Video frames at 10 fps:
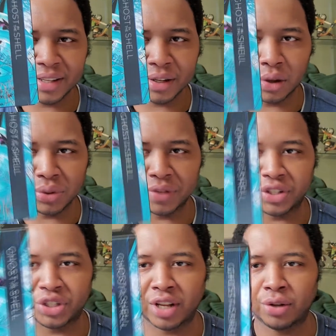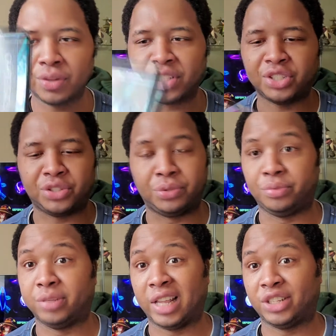Ghost in the Shell. This
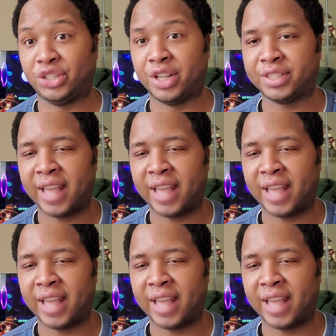like just